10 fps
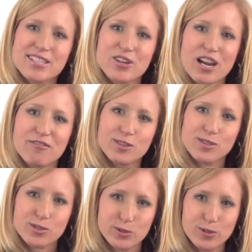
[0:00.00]
It's great for
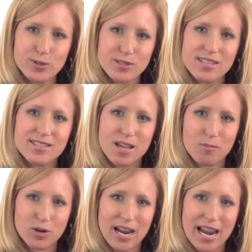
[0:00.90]
schools,
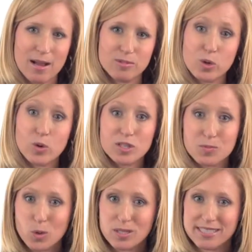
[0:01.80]
summer camps, or
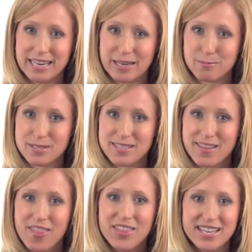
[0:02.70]
sport teams.
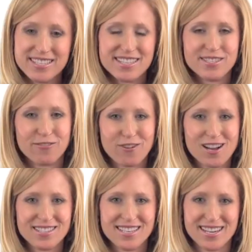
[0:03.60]
This is a
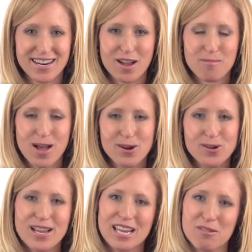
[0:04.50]
frosted neon
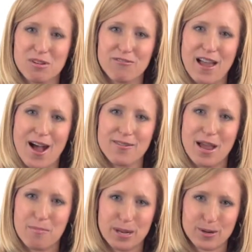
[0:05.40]
bottle and can be found
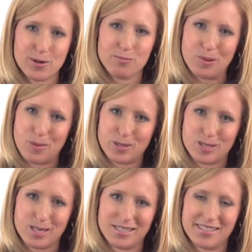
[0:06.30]
at
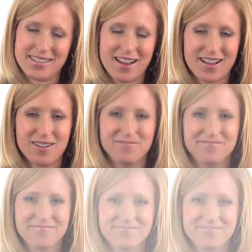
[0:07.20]
pinnaclepromotions.com.